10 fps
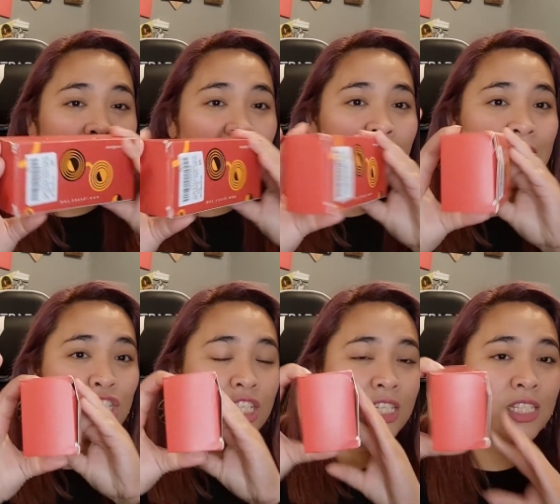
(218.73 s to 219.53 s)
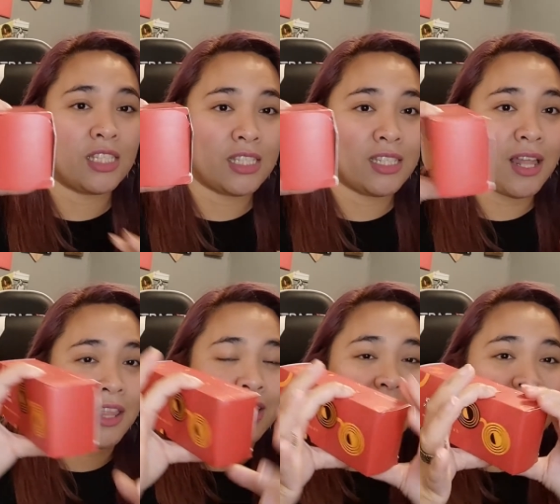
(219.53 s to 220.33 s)
in just
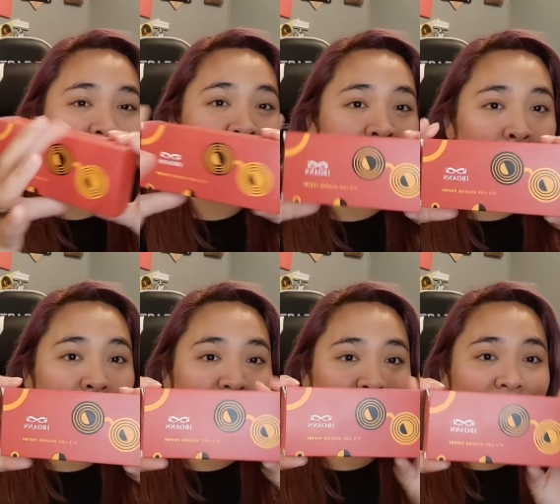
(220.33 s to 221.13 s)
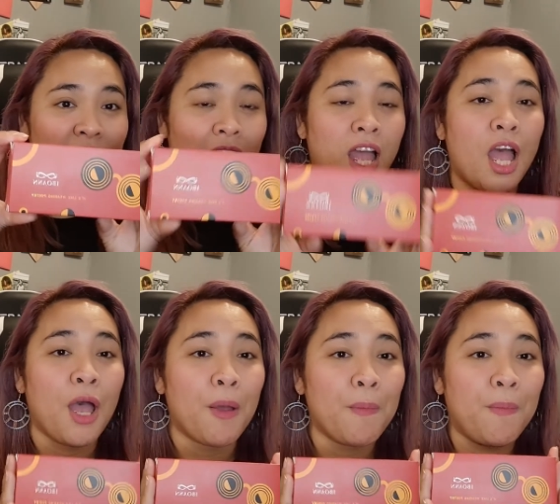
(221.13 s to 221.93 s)
this tiny box
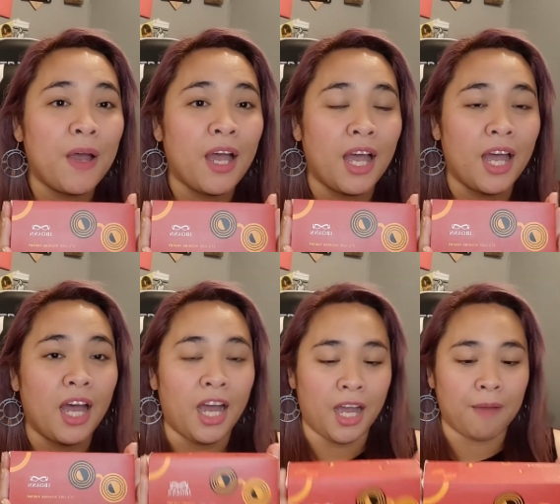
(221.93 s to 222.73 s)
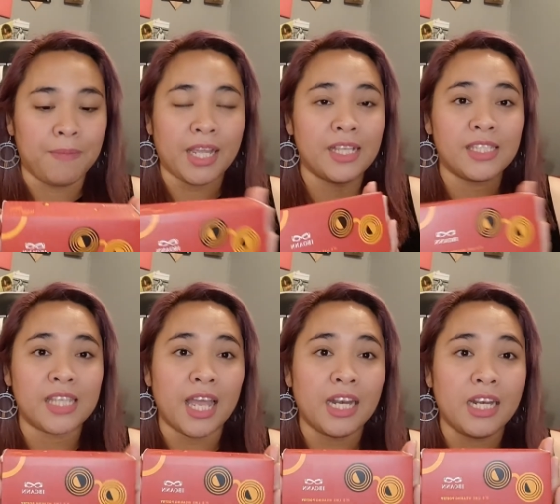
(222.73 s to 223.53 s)
but um, like I
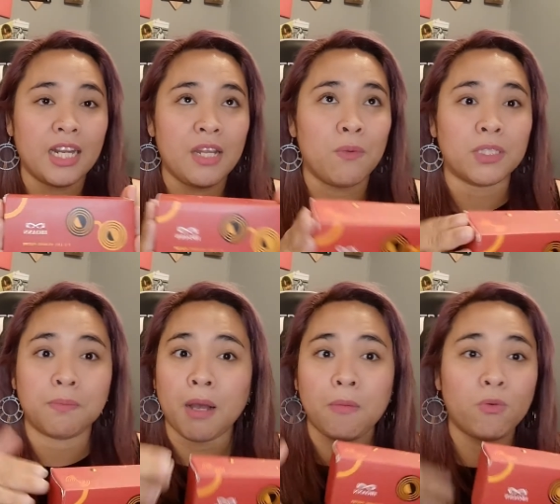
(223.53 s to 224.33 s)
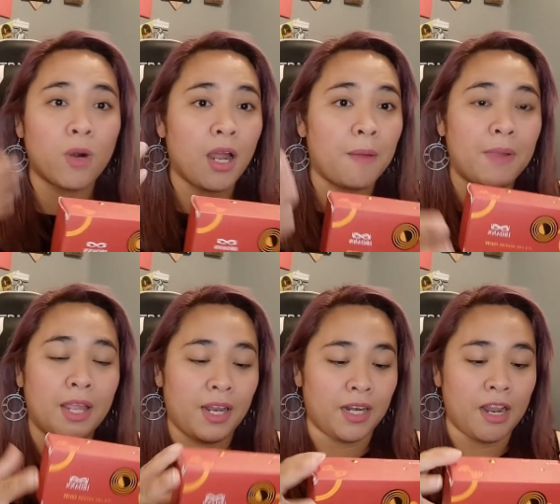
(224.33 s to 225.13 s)
said, it was bubble wrap
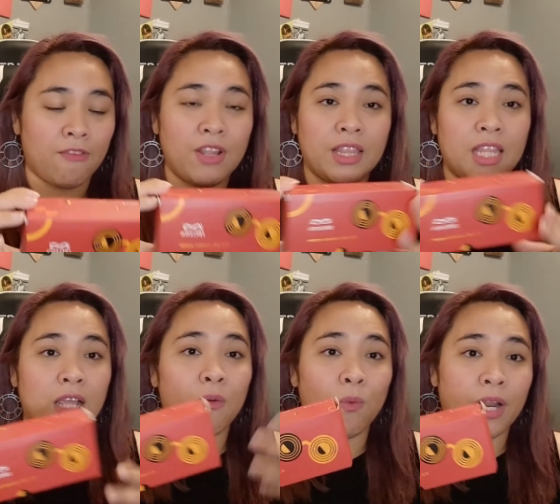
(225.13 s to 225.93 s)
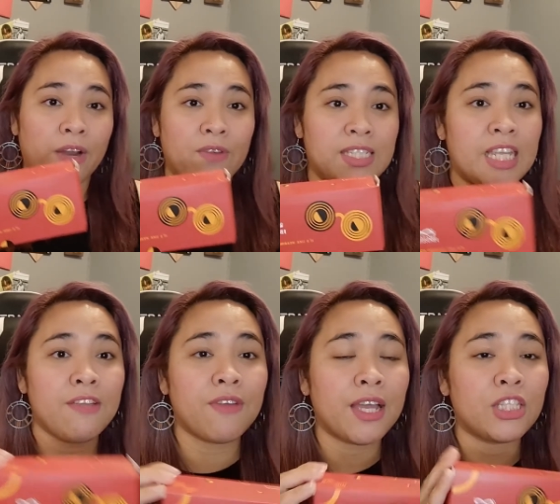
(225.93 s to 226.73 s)
and everything when I
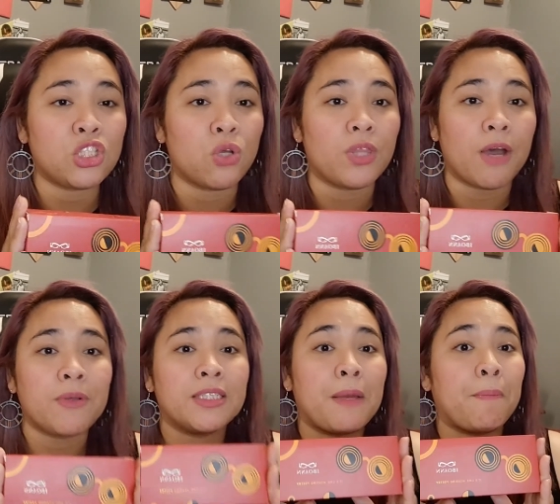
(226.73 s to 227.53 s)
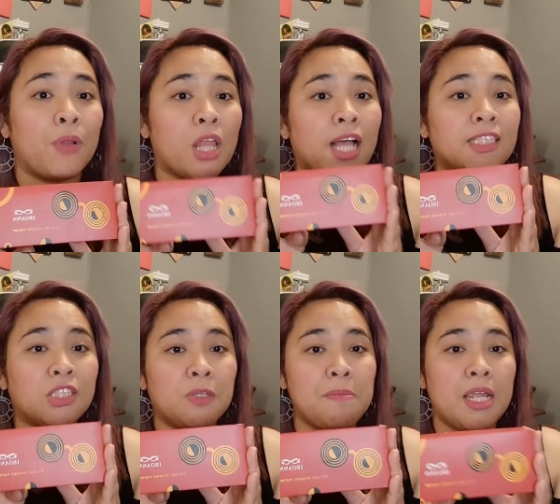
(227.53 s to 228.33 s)
received it, so that was a plus
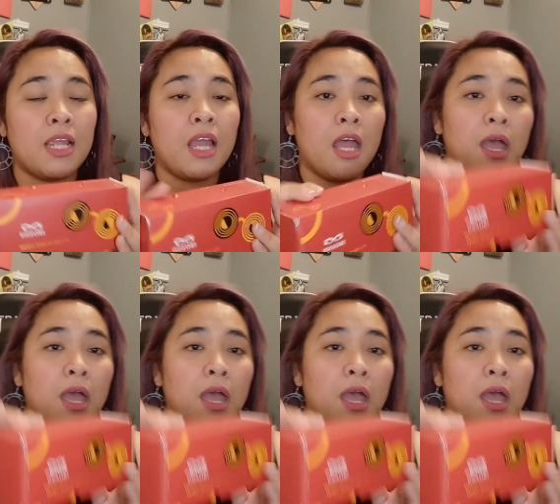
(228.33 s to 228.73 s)
to me.